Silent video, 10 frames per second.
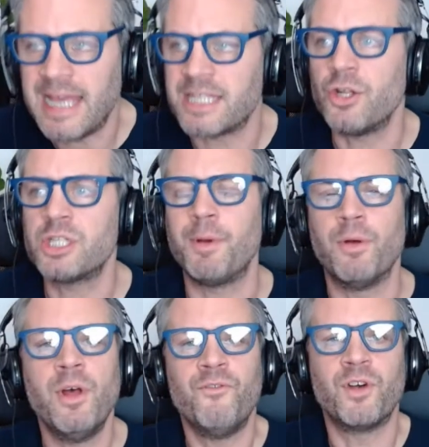It's not
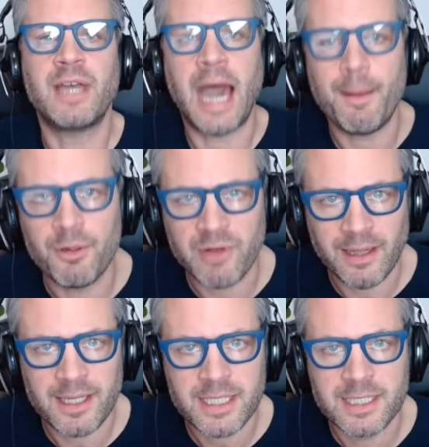about vocabulary
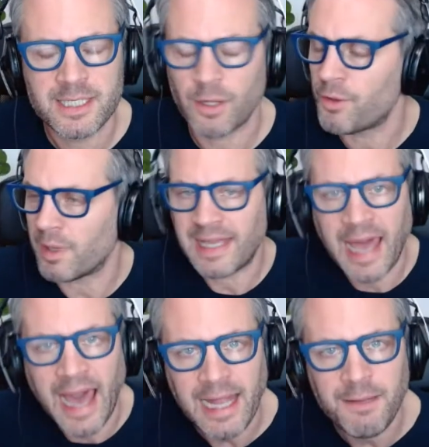lists, although it
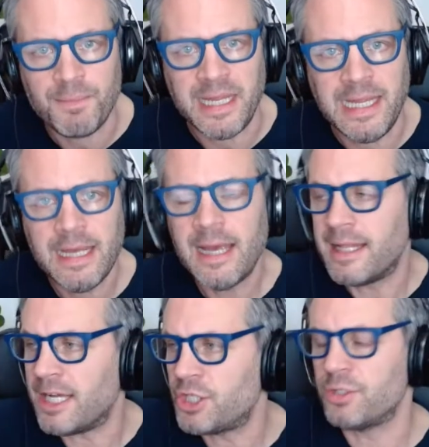can be.
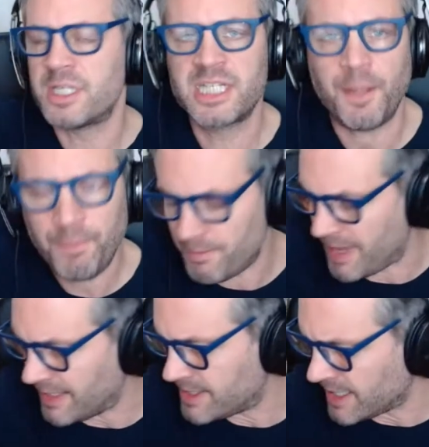That should
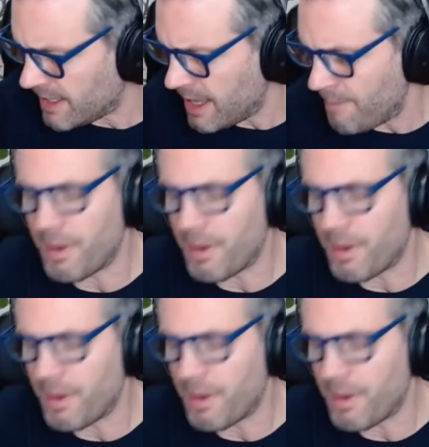supplement it.